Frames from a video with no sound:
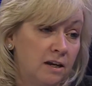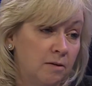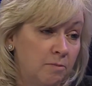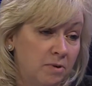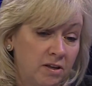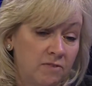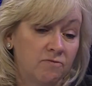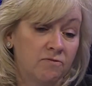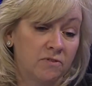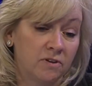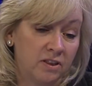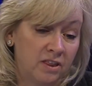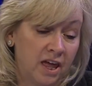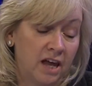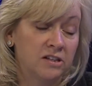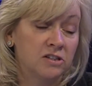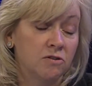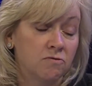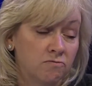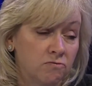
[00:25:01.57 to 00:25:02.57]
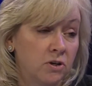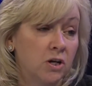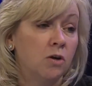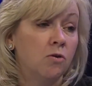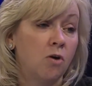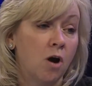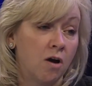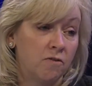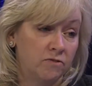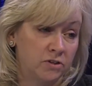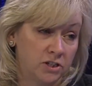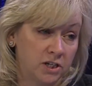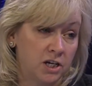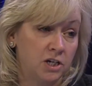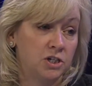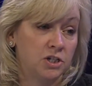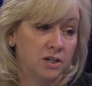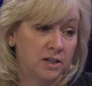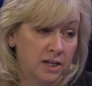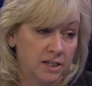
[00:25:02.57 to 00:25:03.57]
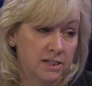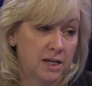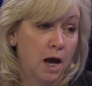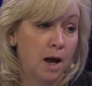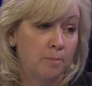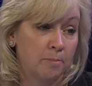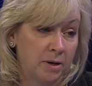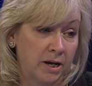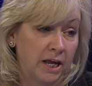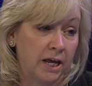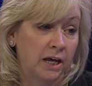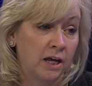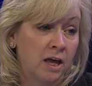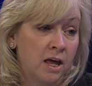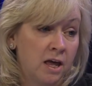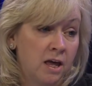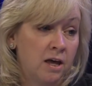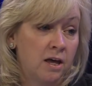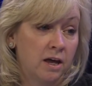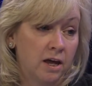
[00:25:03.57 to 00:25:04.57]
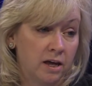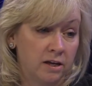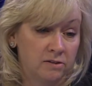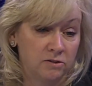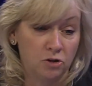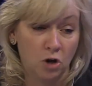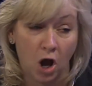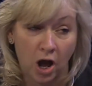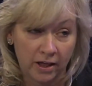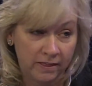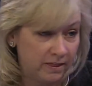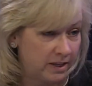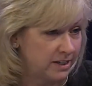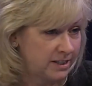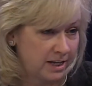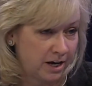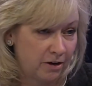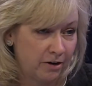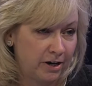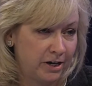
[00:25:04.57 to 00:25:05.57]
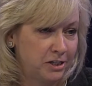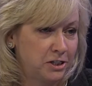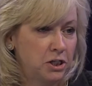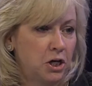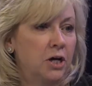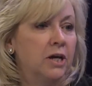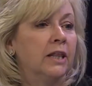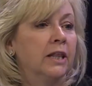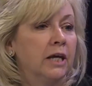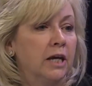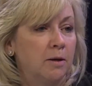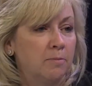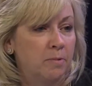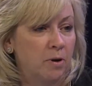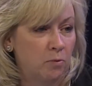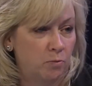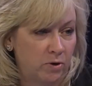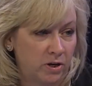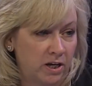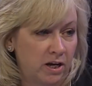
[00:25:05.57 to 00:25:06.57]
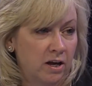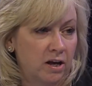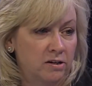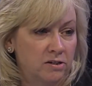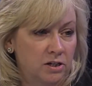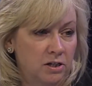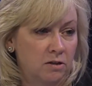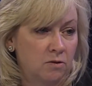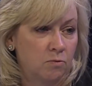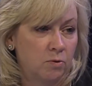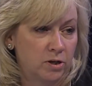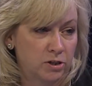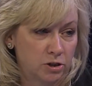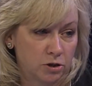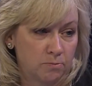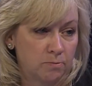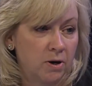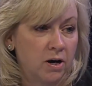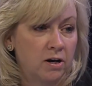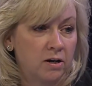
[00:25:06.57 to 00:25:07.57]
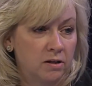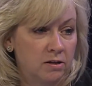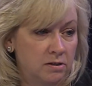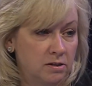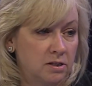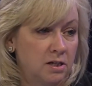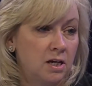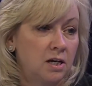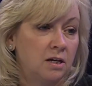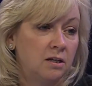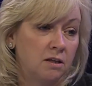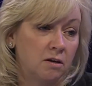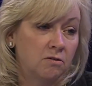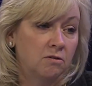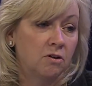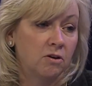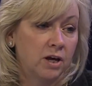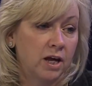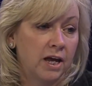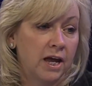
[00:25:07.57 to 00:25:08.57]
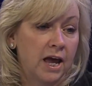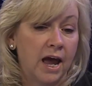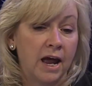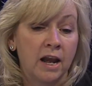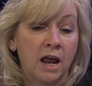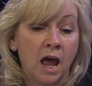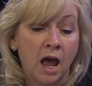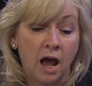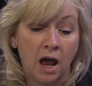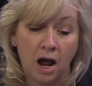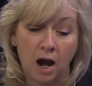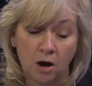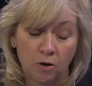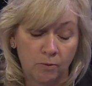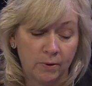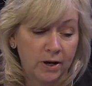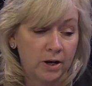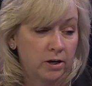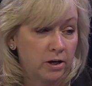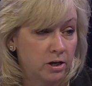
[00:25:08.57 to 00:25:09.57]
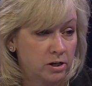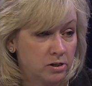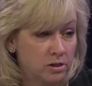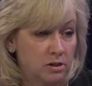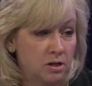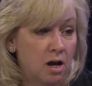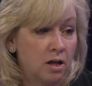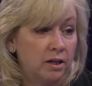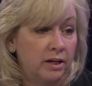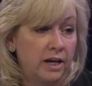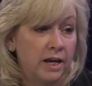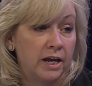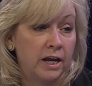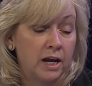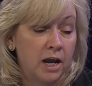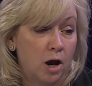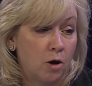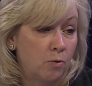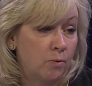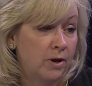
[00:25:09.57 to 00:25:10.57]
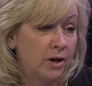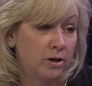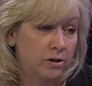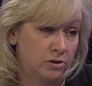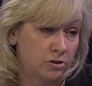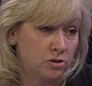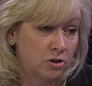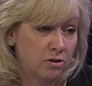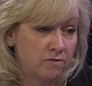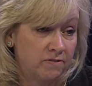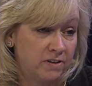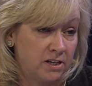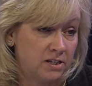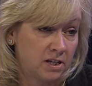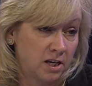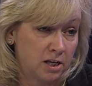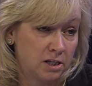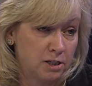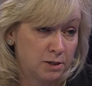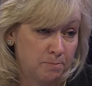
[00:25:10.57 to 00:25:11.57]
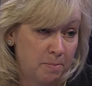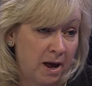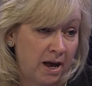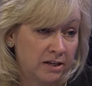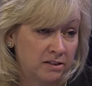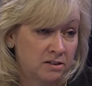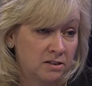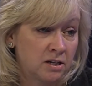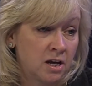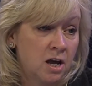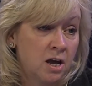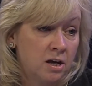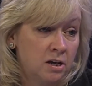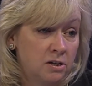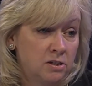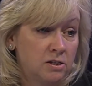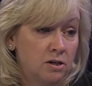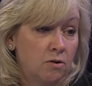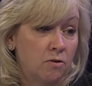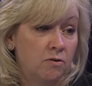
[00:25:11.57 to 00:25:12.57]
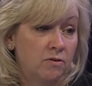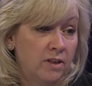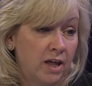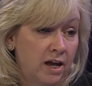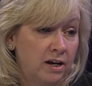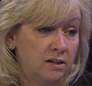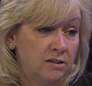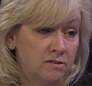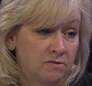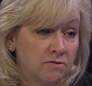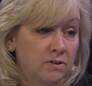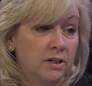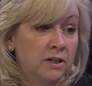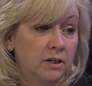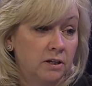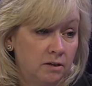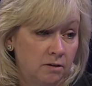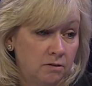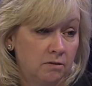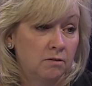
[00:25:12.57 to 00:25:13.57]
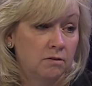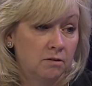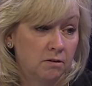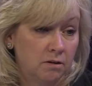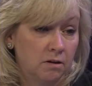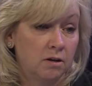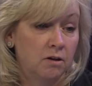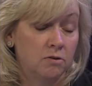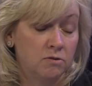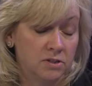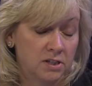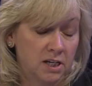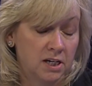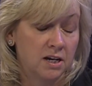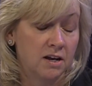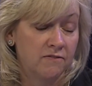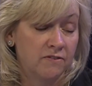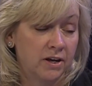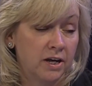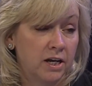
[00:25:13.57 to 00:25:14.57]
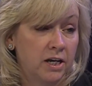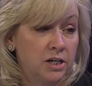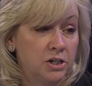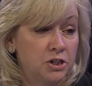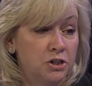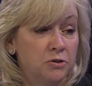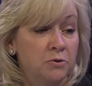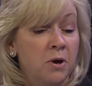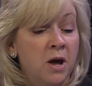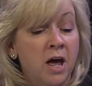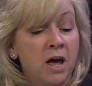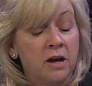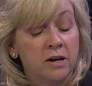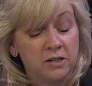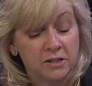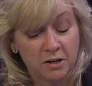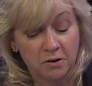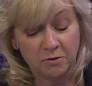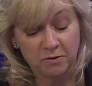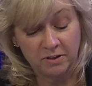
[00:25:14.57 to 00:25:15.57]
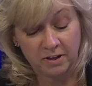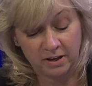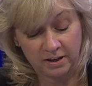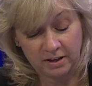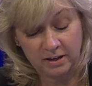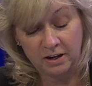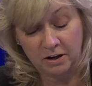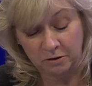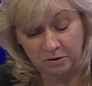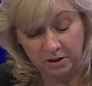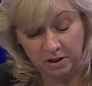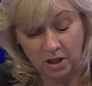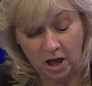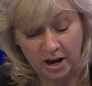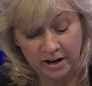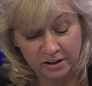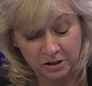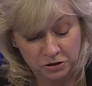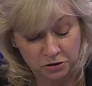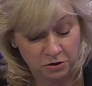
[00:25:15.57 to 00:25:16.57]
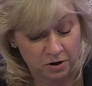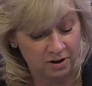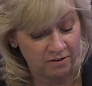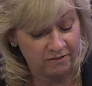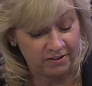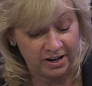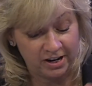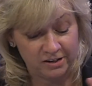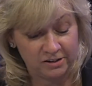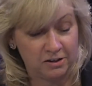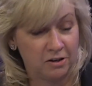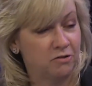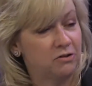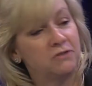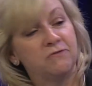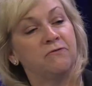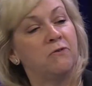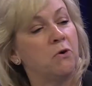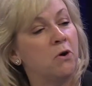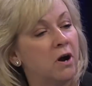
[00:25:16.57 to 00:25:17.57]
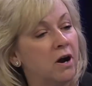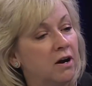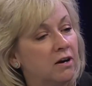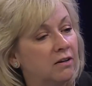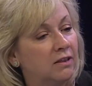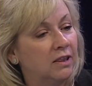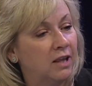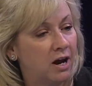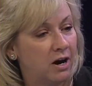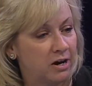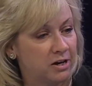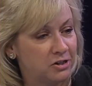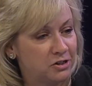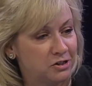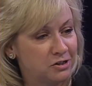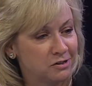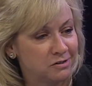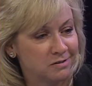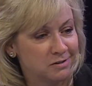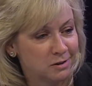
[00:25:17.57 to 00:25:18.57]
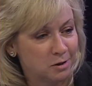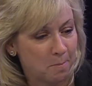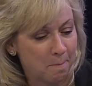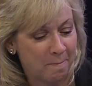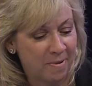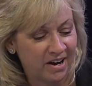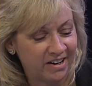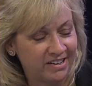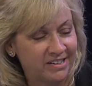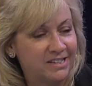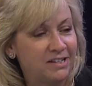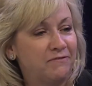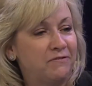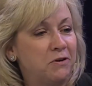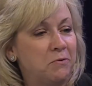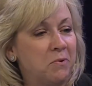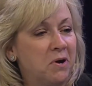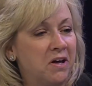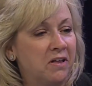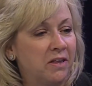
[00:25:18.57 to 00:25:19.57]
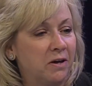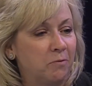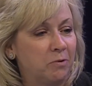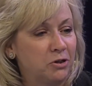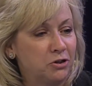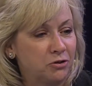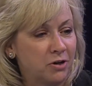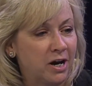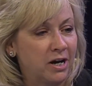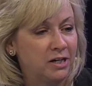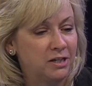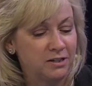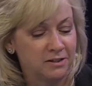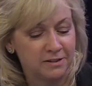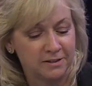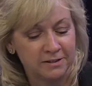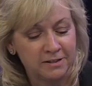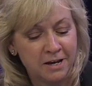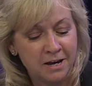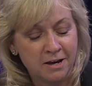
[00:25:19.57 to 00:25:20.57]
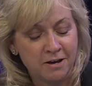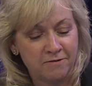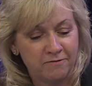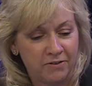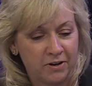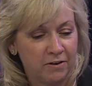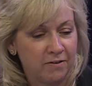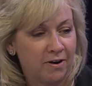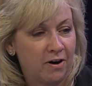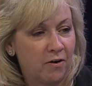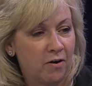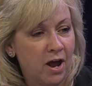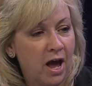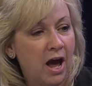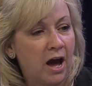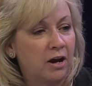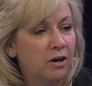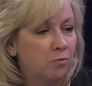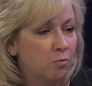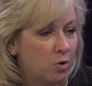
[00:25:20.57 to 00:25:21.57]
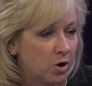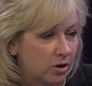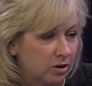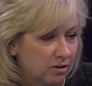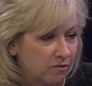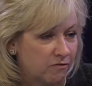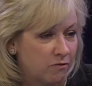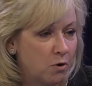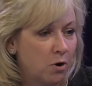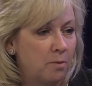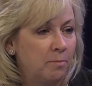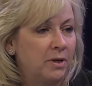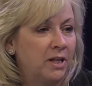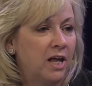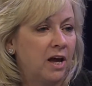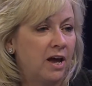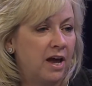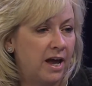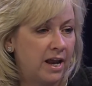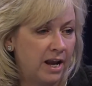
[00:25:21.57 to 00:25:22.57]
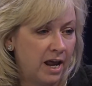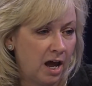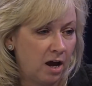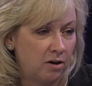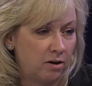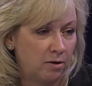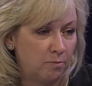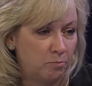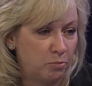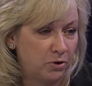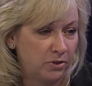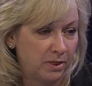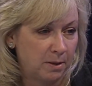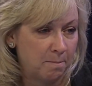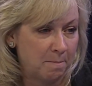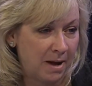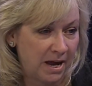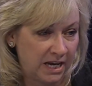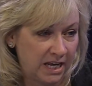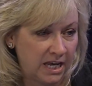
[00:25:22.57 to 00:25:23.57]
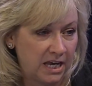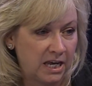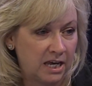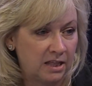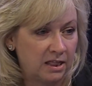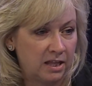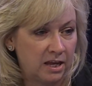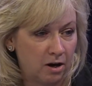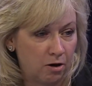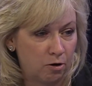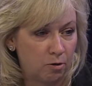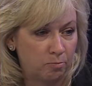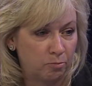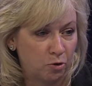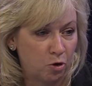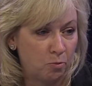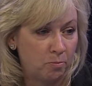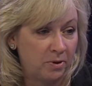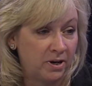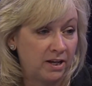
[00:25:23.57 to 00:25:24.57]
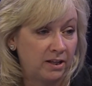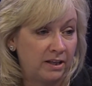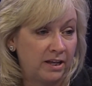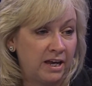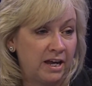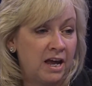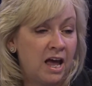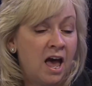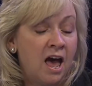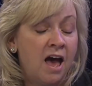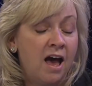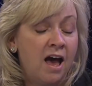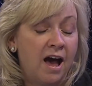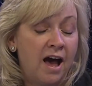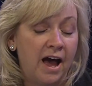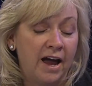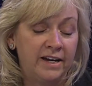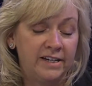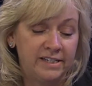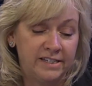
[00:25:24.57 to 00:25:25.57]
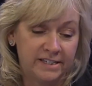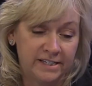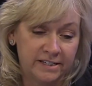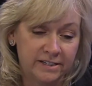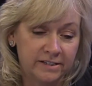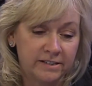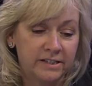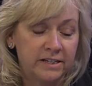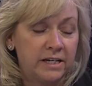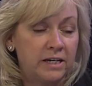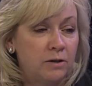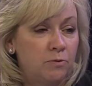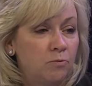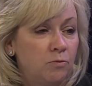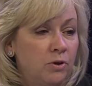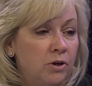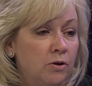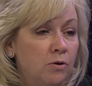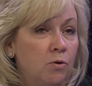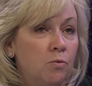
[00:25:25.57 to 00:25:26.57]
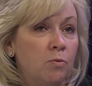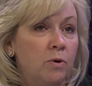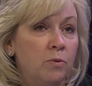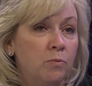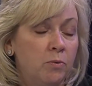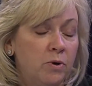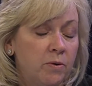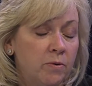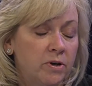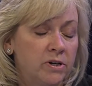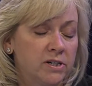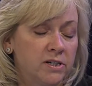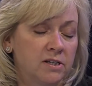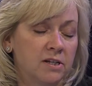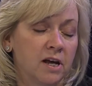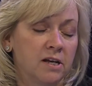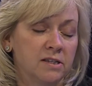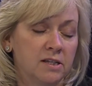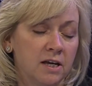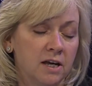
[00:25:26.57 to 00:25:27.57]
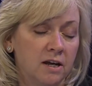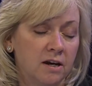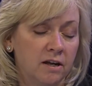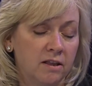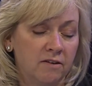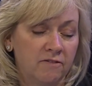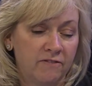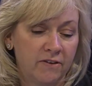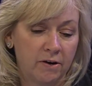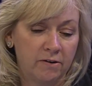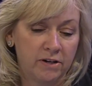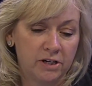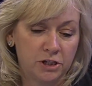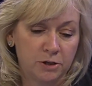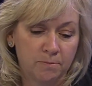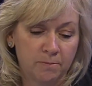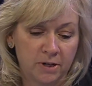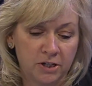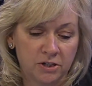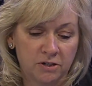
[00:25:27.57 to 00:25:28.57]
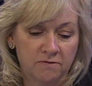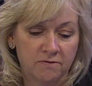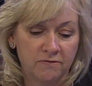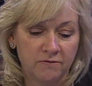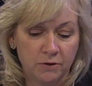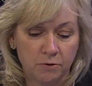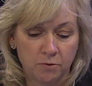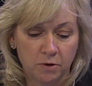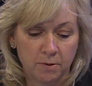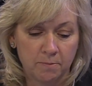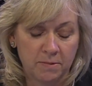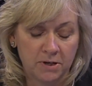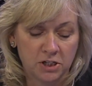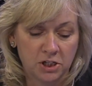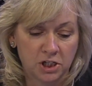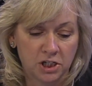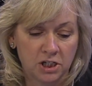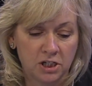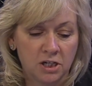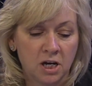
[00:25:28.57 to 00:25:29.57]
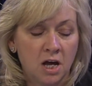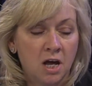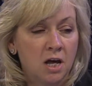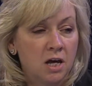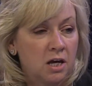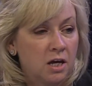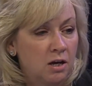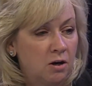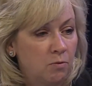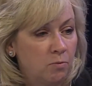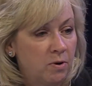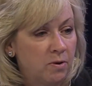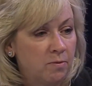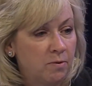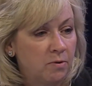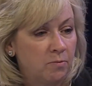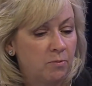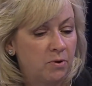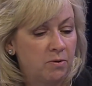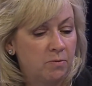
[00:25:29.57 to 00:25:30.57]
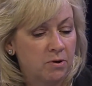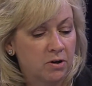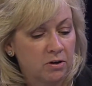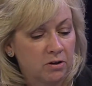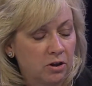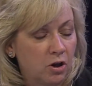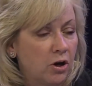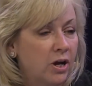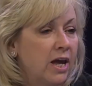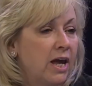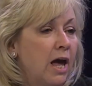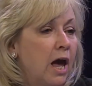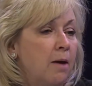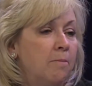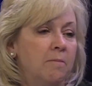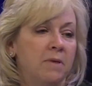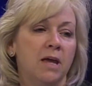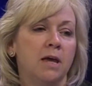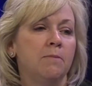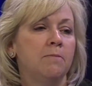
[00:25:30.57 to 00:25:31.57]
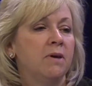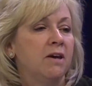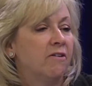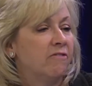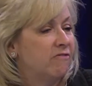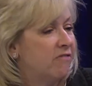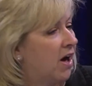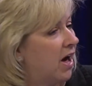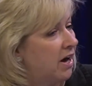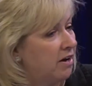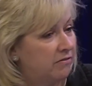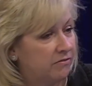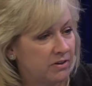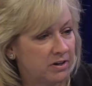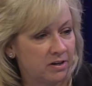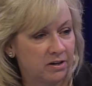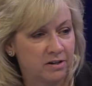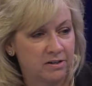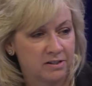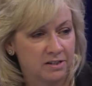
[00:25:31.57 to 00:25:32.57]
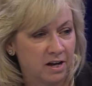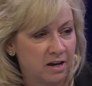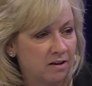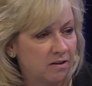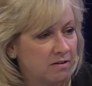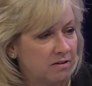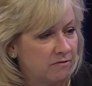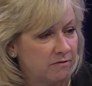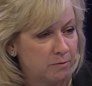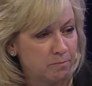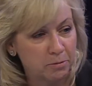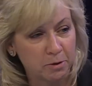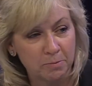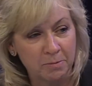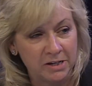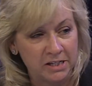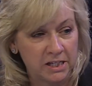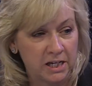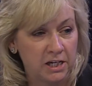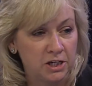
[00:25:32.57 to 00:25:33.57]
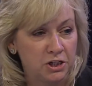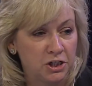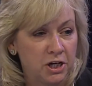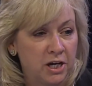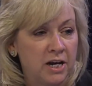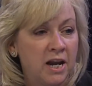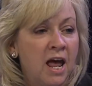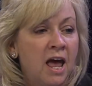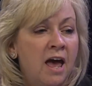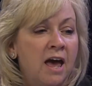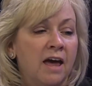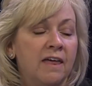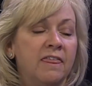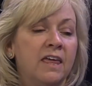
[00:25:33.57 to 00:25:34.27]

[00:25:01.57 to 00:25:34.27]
I mean, that's a real conversation that's happening. It, not in this area certainly, right. but when you get to the western part of the state, they're looking at how are we going to consolidate and how are we going to serve these kids best. So that is a really you know, significant issue. So, you know, the long and the short of it is those four large yep. buckets, if you will, that we're trying to figure out how to work the formula and how to put the money in there appropriately. Ideally, you know, when we were discussing it on the Foundation Budget Review Commission, you know, we, we were looking at maybe a five-year cycle of implementation. Right.